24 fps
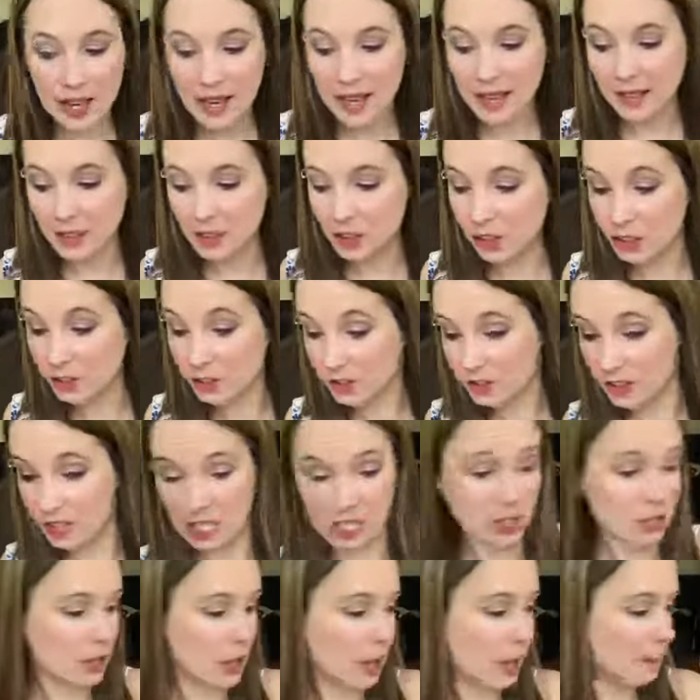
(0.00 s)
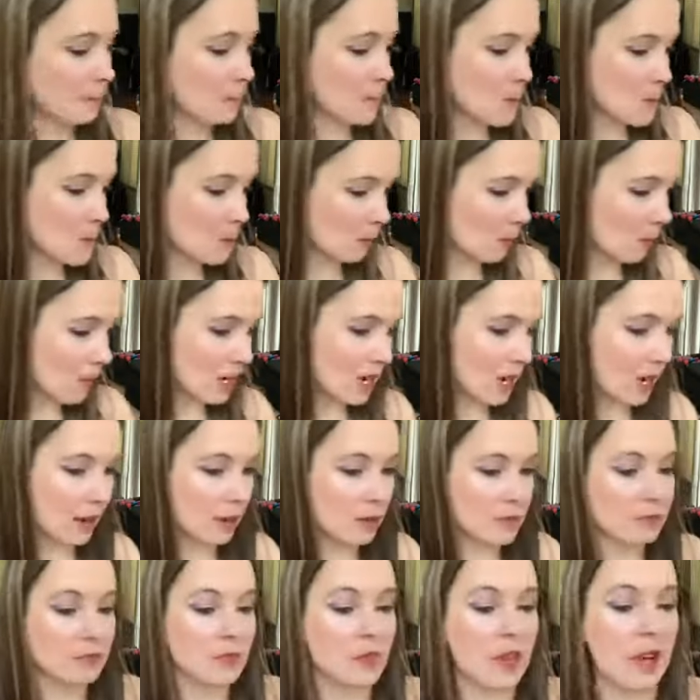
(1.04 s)
And then you're finished.
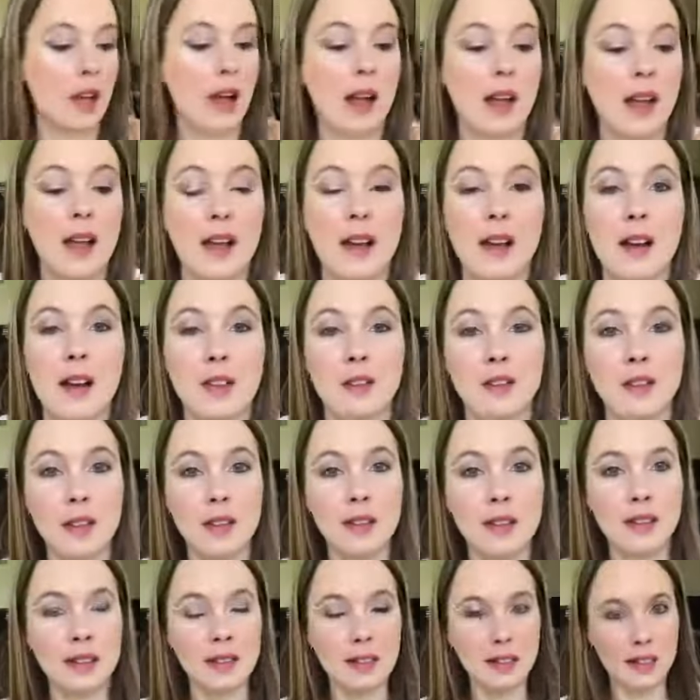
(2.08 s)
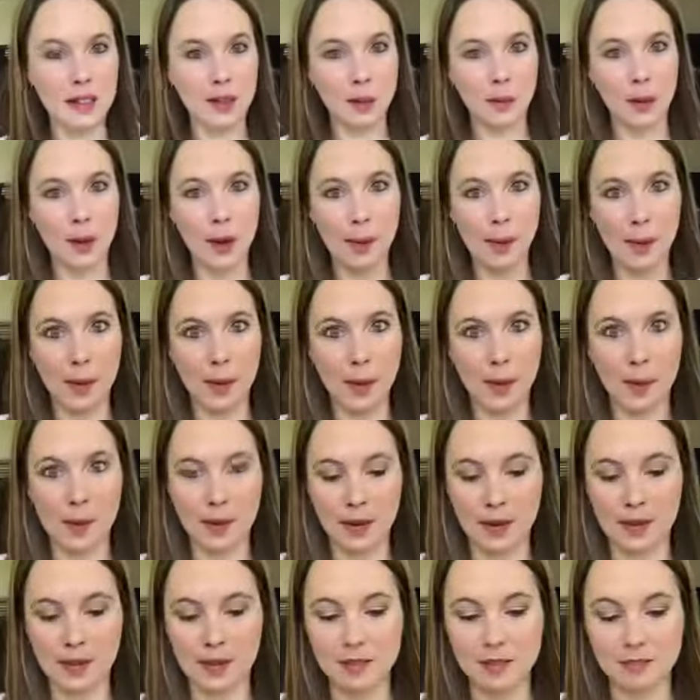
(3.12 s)
Now, I have the white
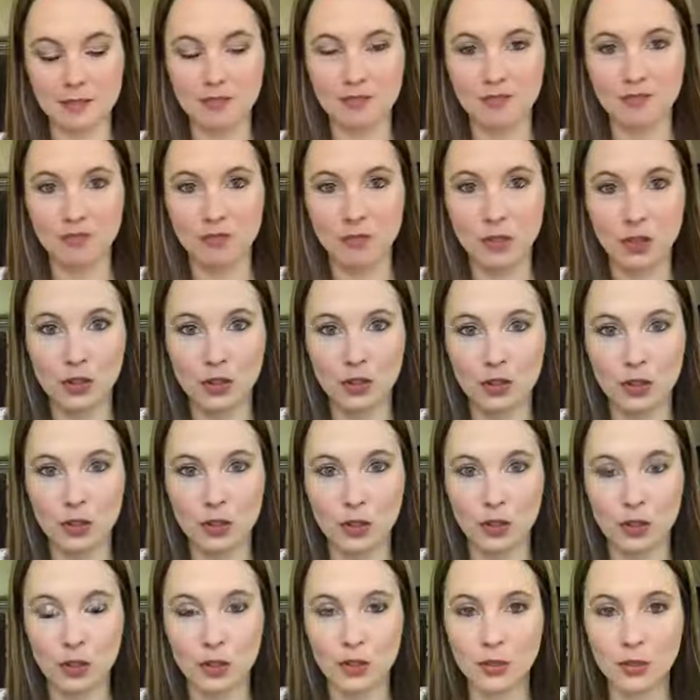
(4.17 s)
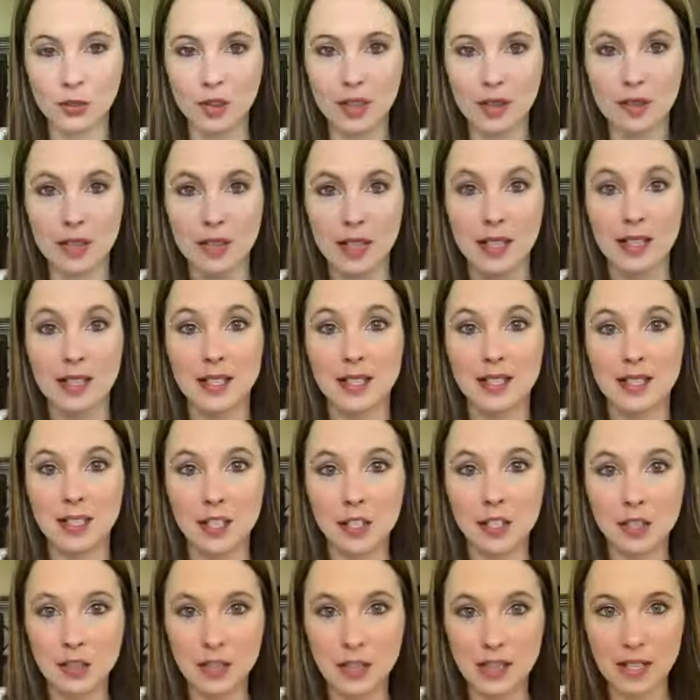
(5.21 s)
paper to show you that it does
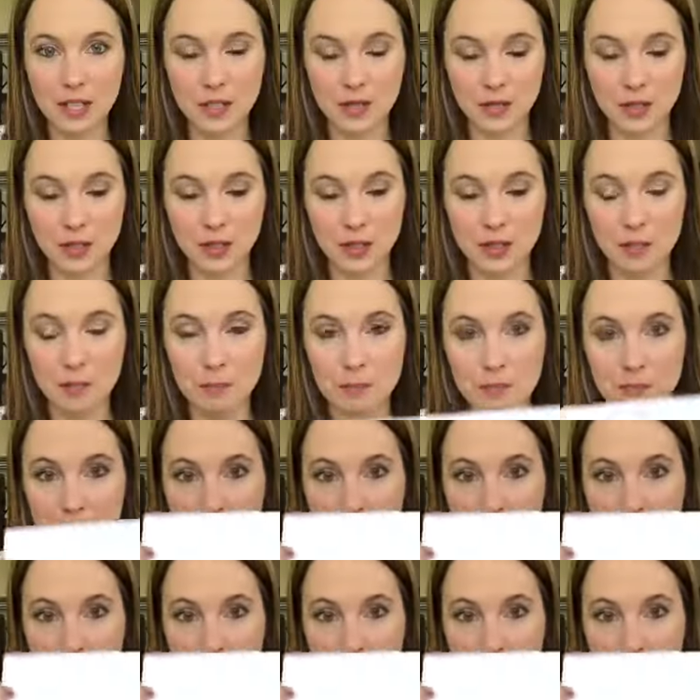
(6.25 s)
not transfer.